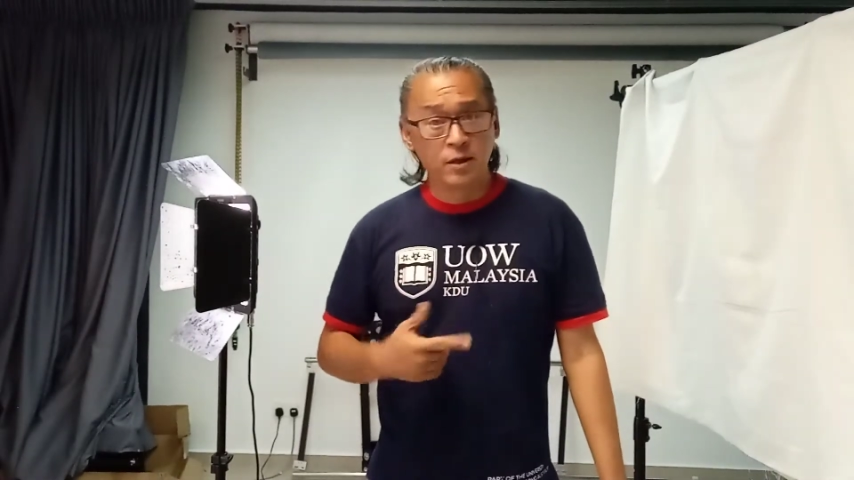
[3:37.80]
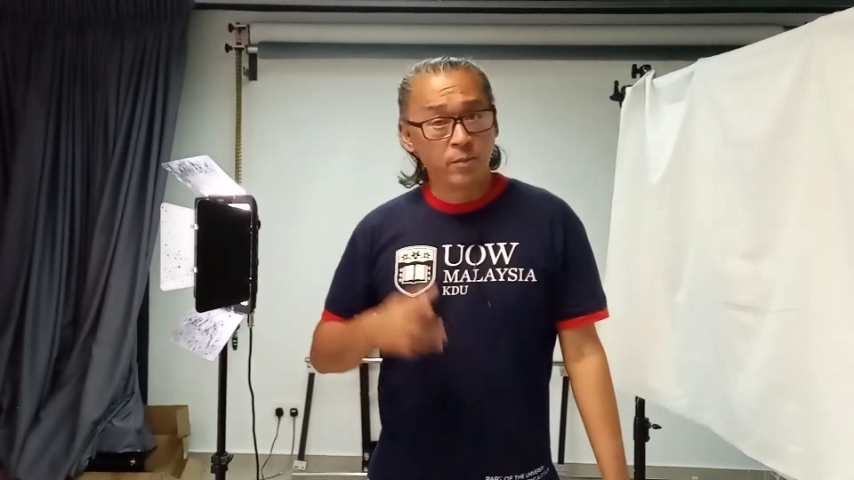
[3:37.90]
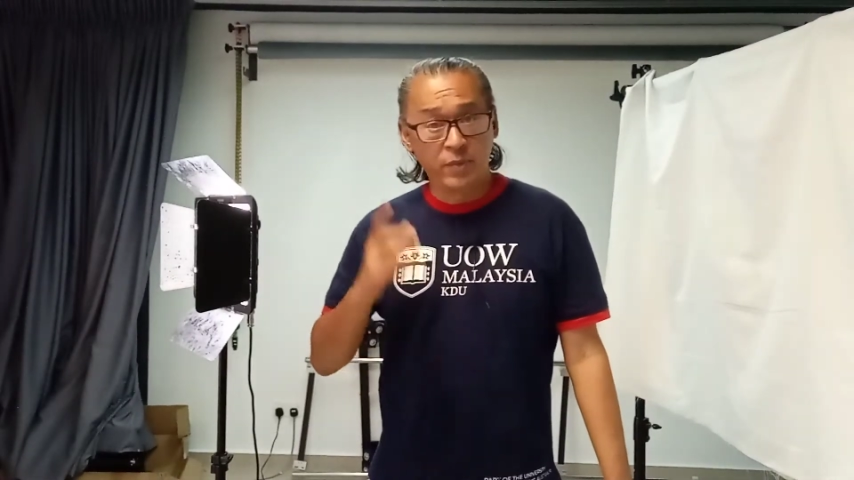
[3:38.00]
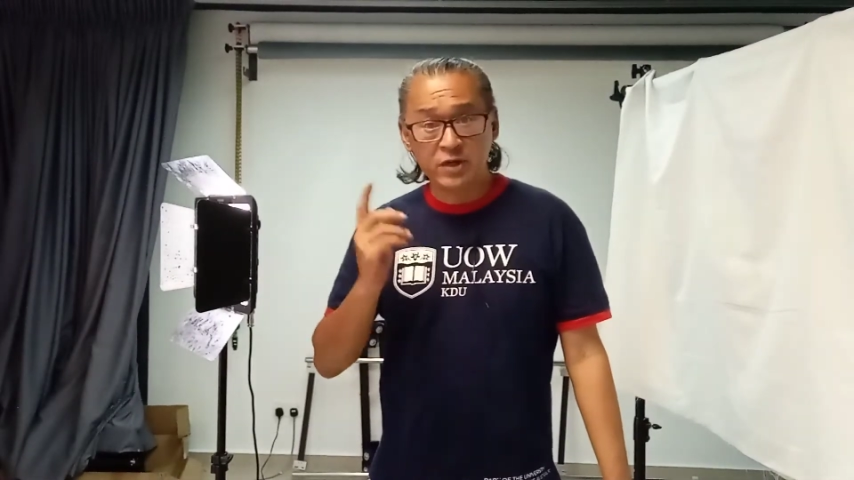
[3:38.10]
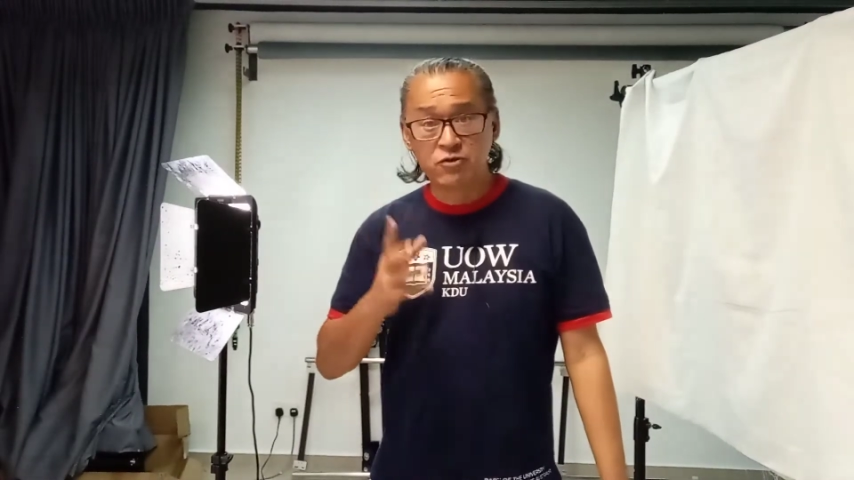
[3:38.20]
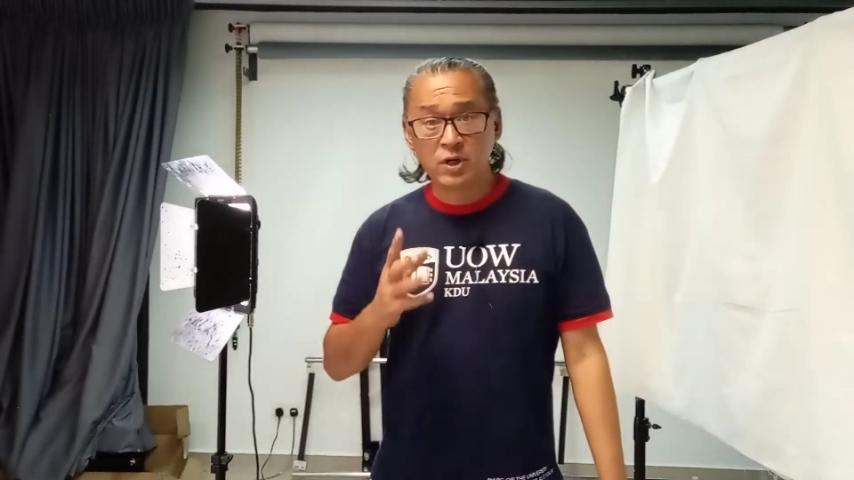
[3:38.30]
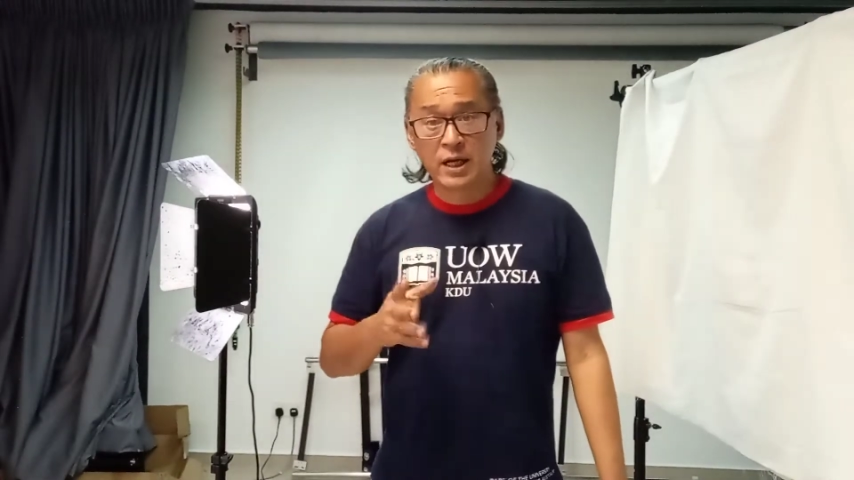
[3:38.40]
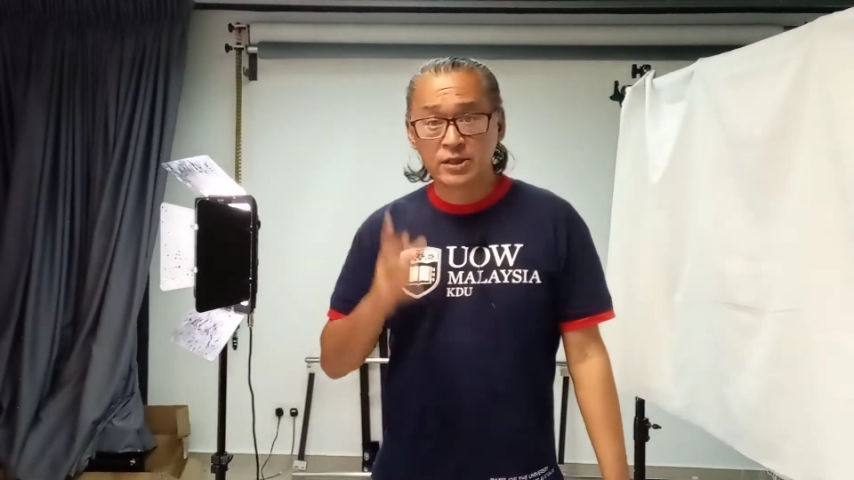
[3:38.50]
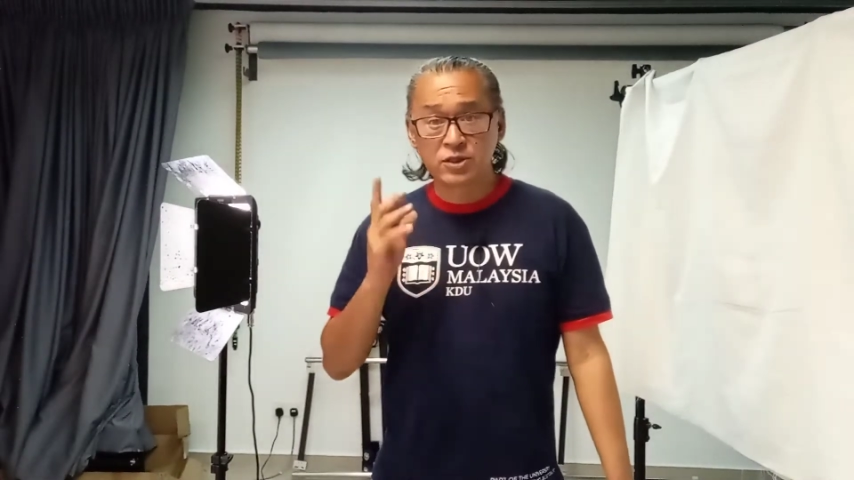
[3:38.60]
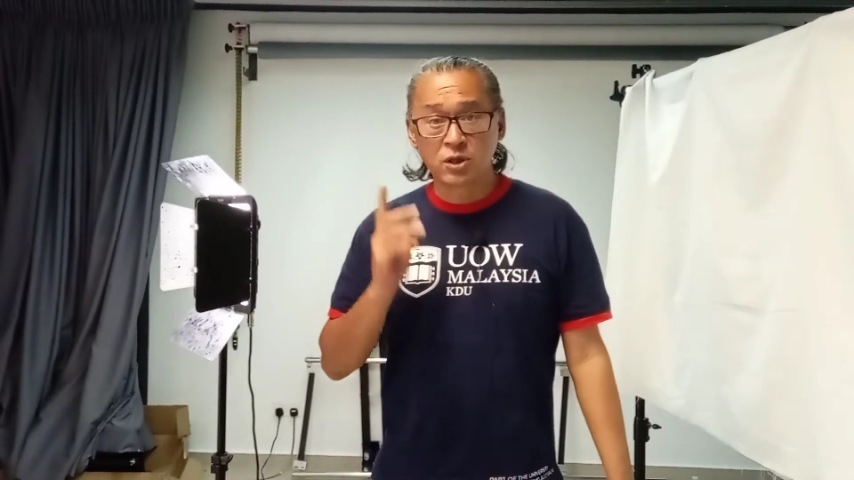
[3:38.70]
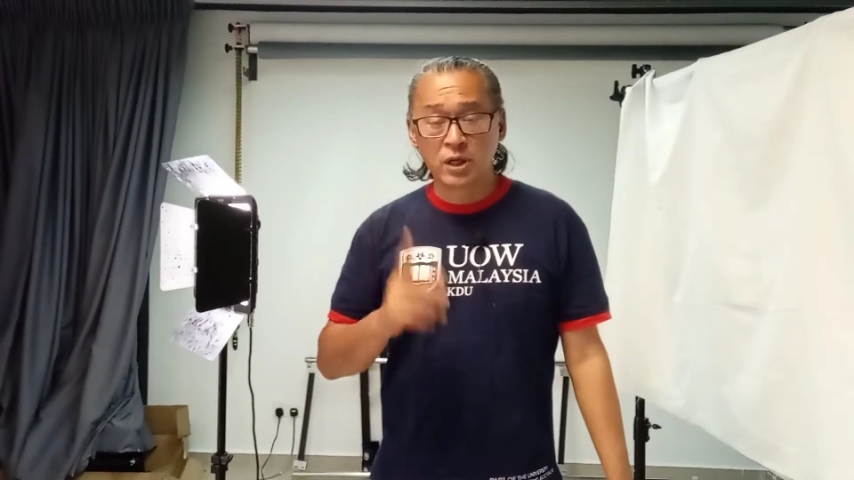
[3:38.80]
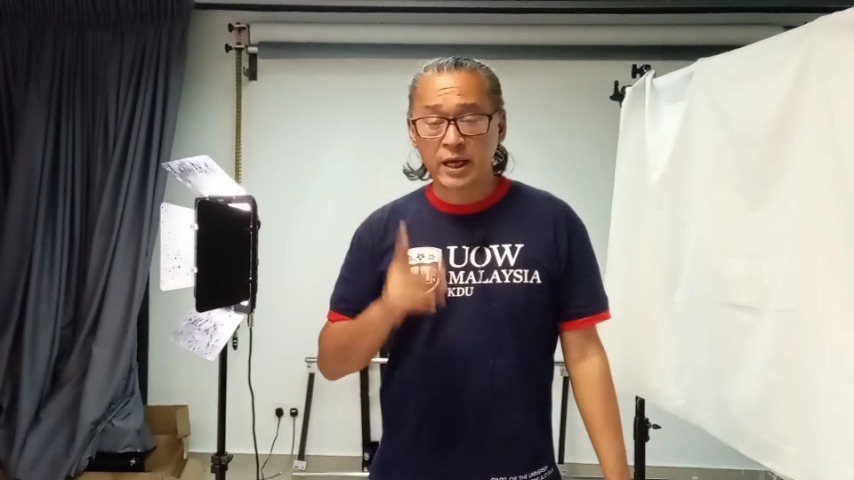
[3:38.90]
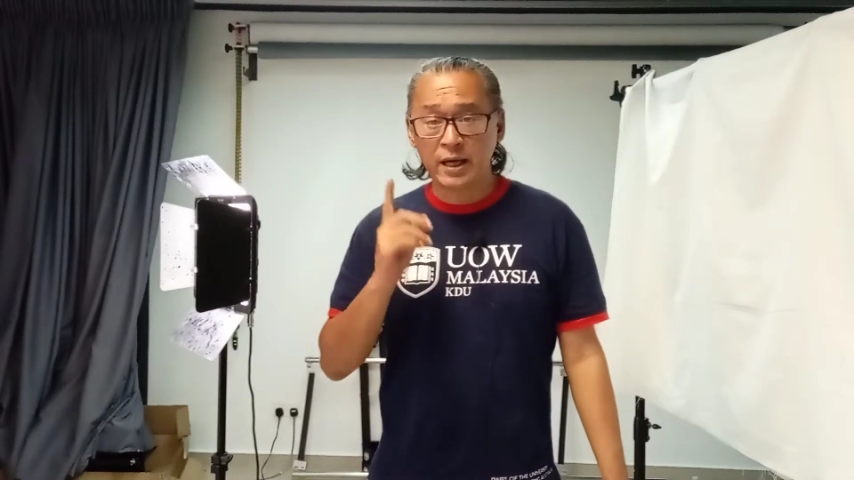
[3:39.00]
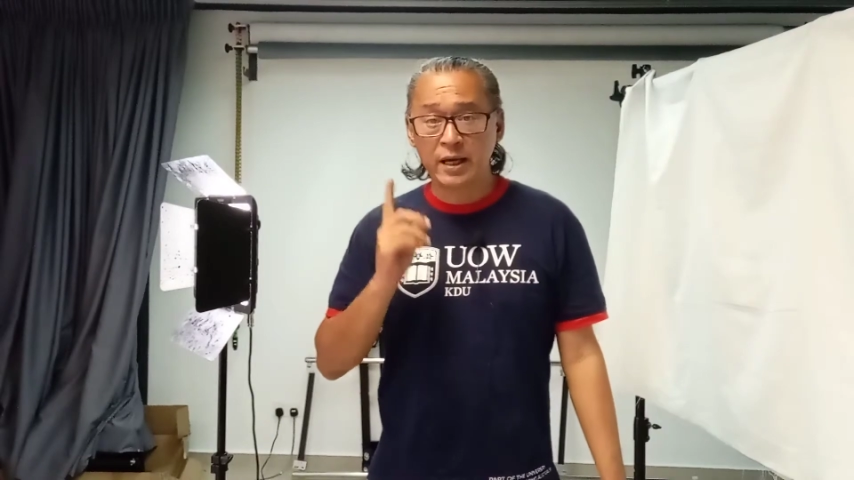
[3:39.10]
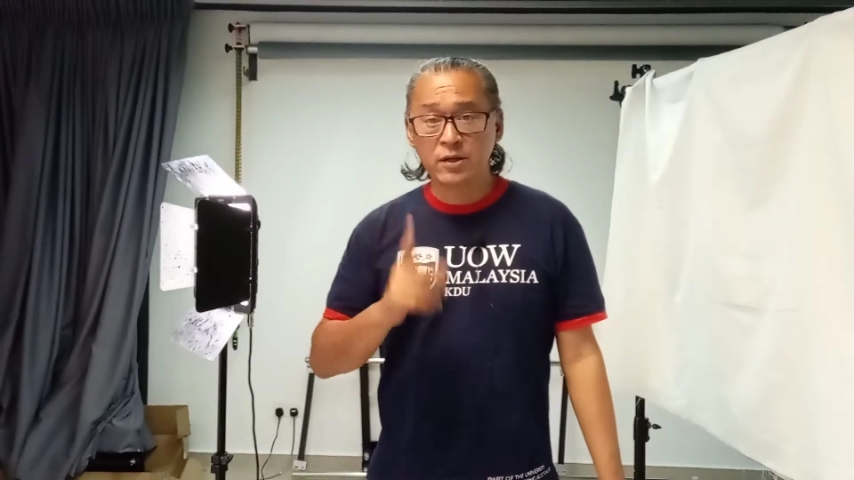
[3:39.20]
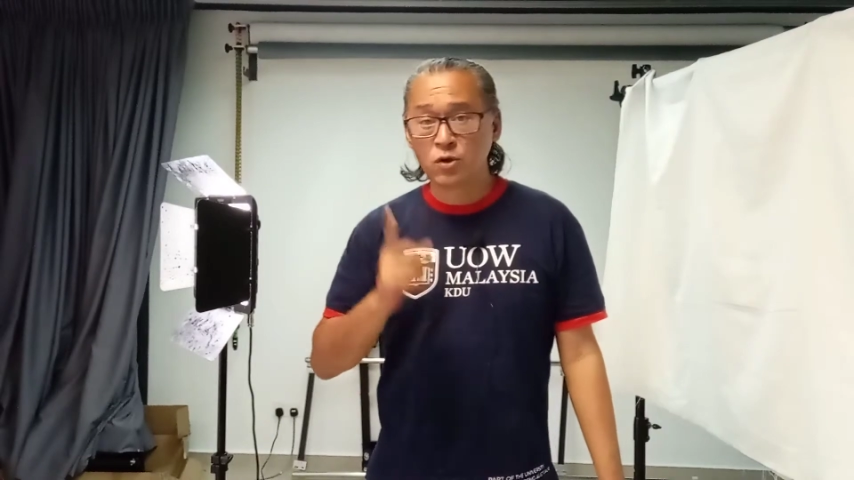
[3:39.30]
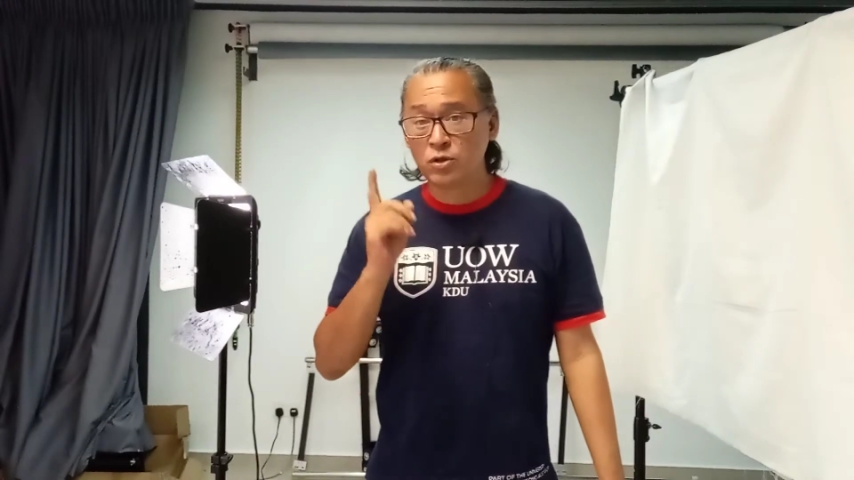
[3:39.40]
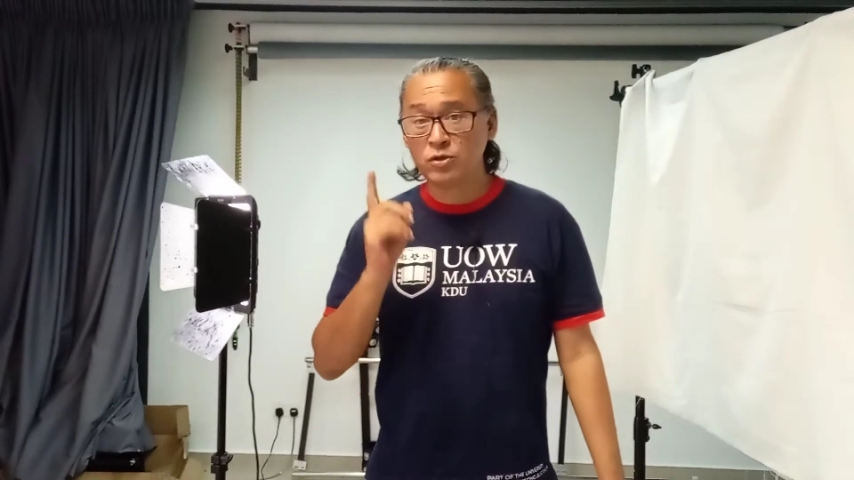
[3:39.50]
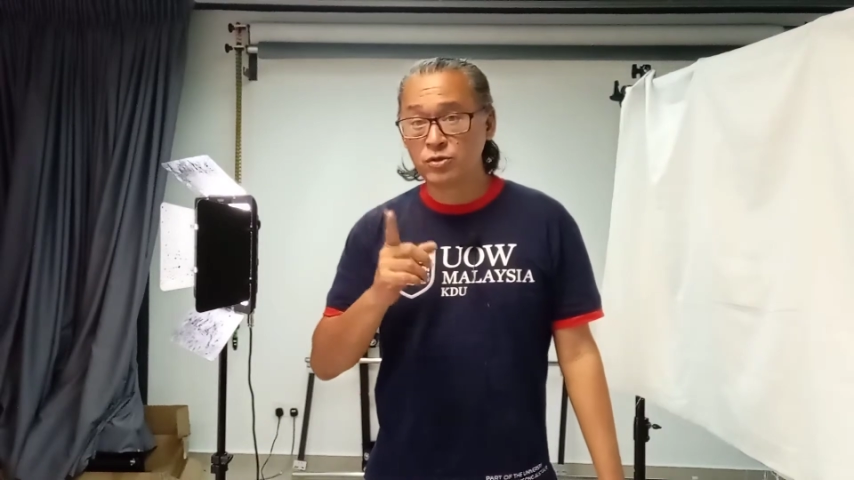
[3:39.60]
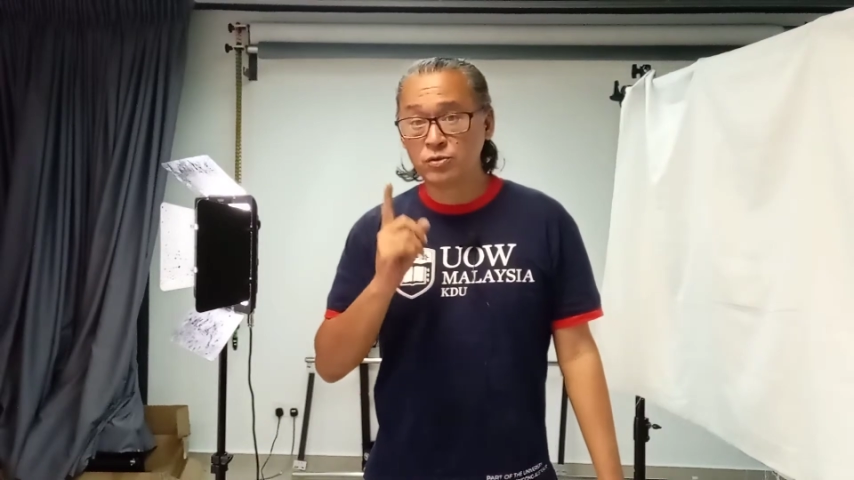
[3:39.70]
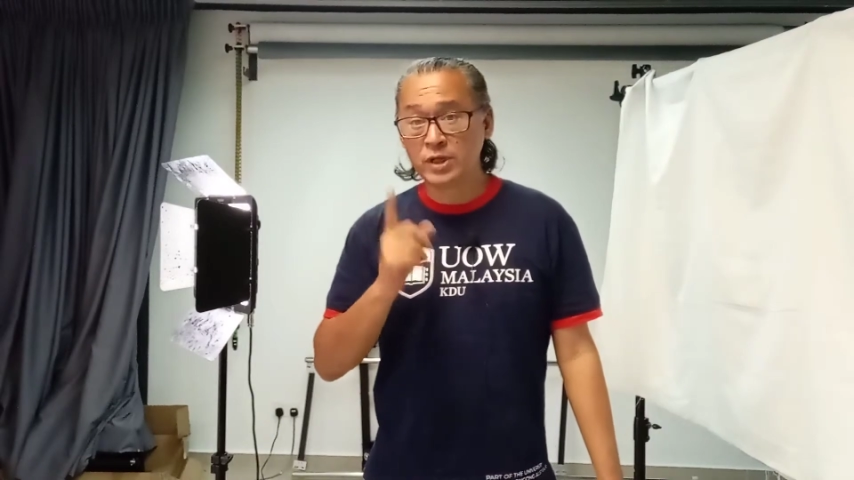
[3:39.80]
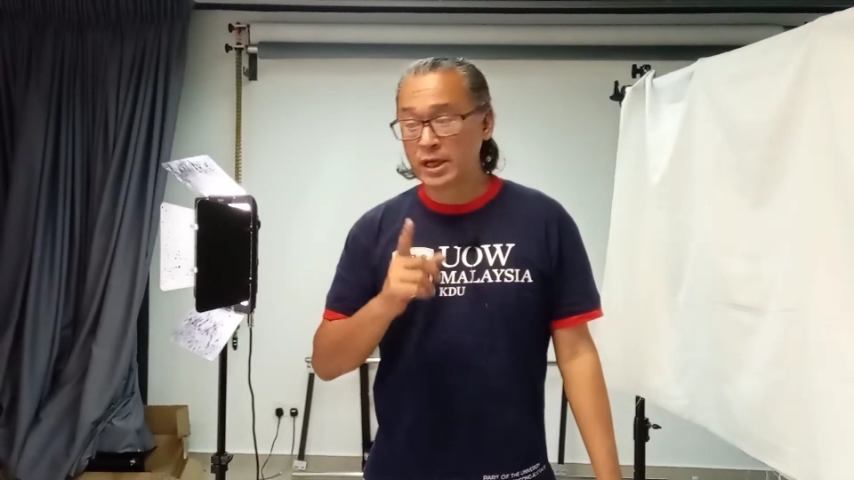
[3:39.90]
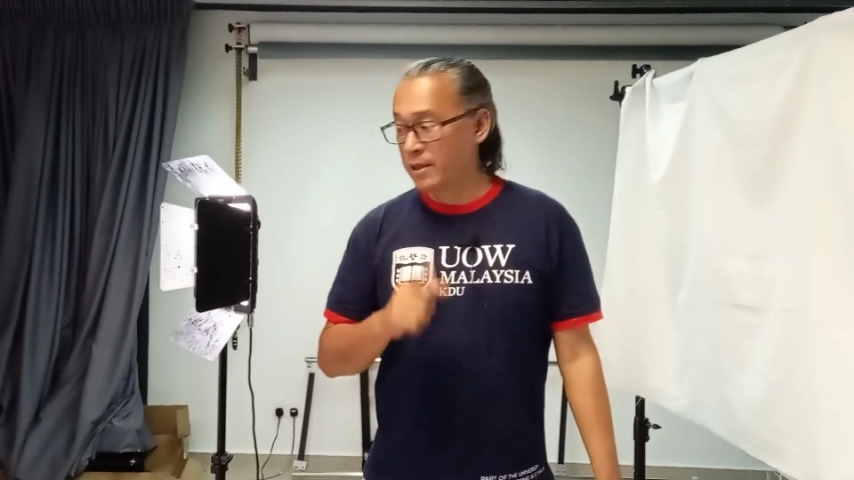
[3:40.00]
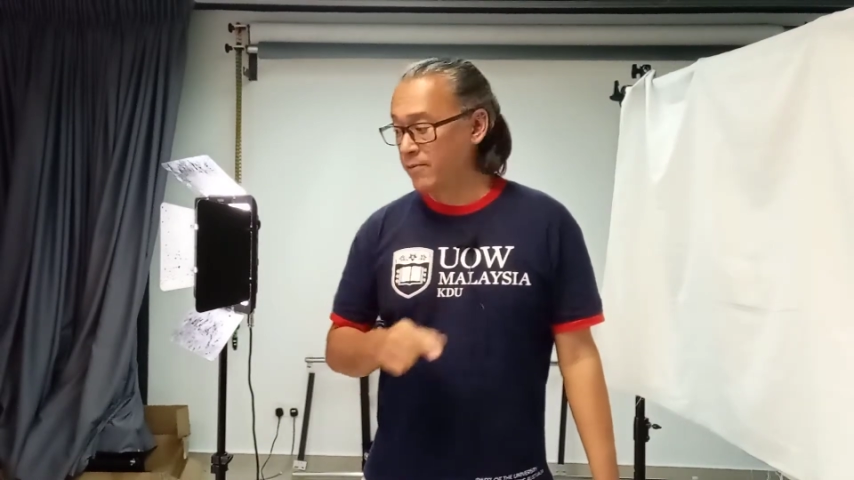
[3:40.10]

Battery lights cannot do that.